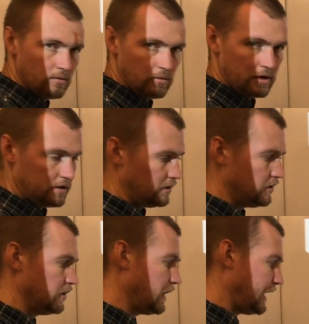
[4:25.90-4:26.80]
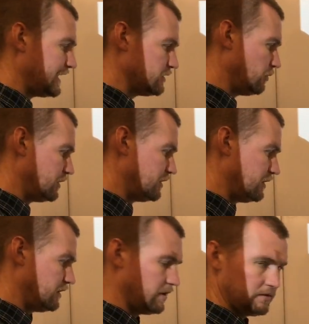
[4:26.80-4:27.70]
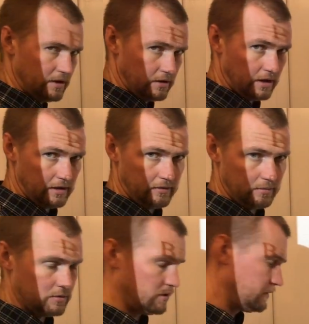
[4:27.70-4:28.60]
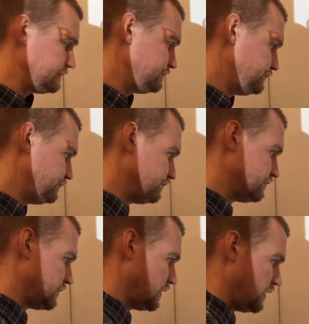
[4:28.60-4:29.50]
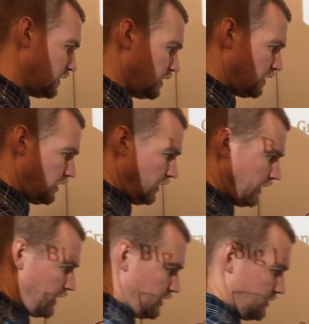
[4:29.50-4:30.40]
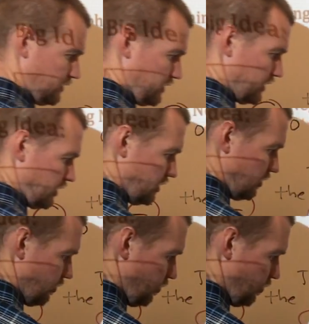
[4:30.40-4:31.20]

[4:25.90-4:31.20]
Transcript: 1. So you got to add the 1s in there if they're not giving them to you. Alright, so